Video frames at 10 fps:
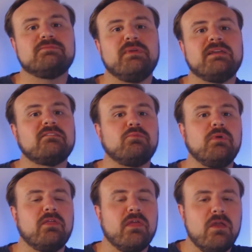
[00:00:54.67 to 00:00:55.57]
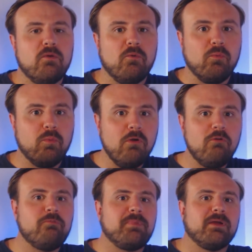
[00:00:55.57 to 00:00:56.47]
he swings with.
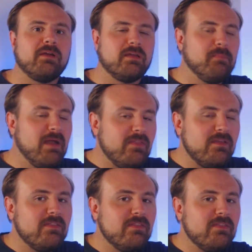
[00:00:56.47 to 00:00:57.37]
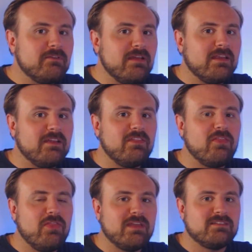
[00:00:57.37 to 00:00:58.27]
Wolfberg. Am I the only one around here
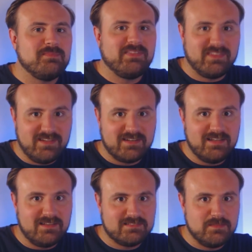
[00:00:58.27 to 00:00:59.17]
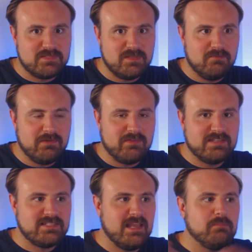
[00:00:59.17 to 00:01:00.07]
that thinks about the DuckTales theme song
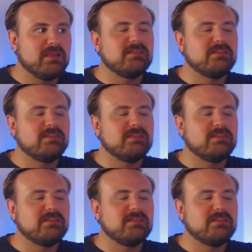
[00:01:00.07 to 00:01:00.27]
whenever I say